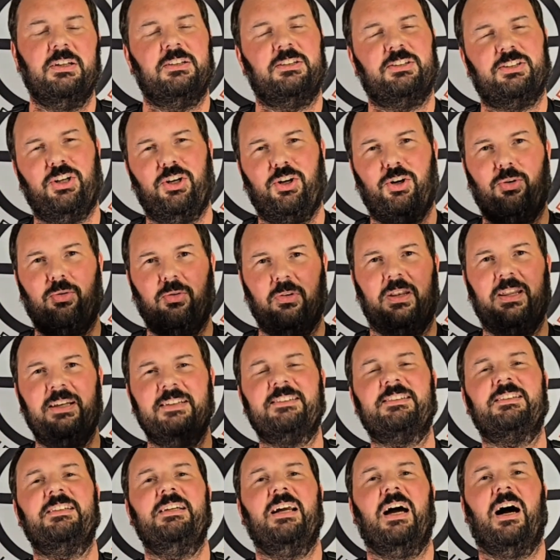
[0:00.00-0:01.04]
So
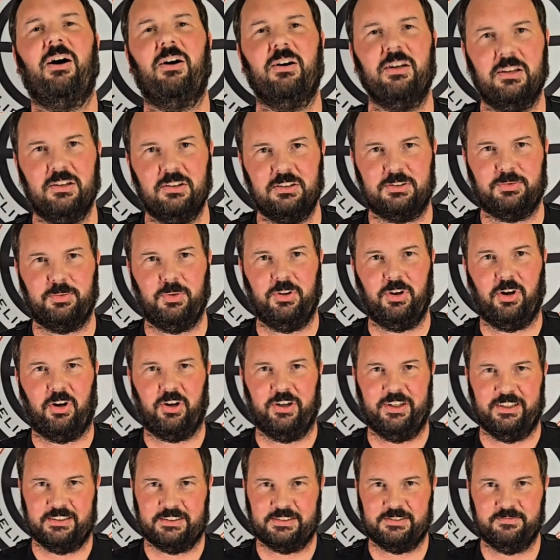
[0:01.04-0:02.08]
let's see how it looks with a
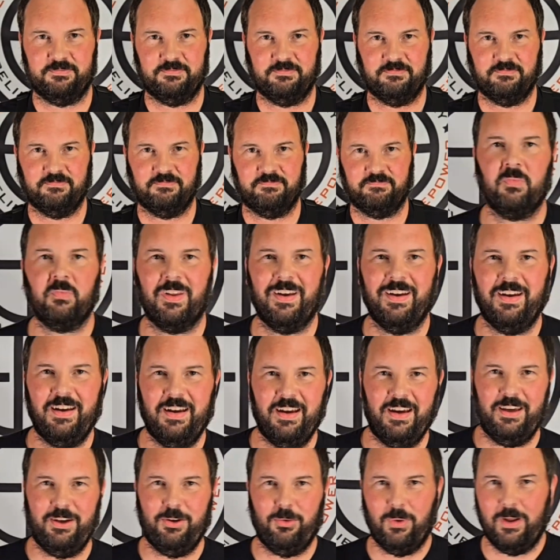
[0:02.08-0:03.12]
harness.
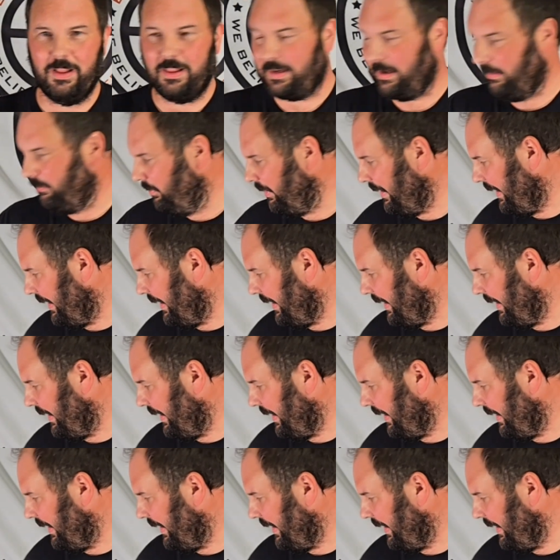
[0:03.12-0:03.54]
Hey, welcome